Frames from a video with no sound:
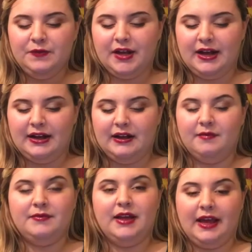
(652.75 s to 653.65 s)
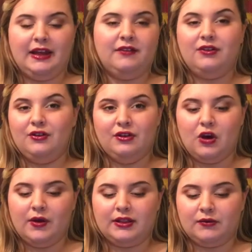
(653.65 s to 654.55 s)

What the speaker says: And if you know it,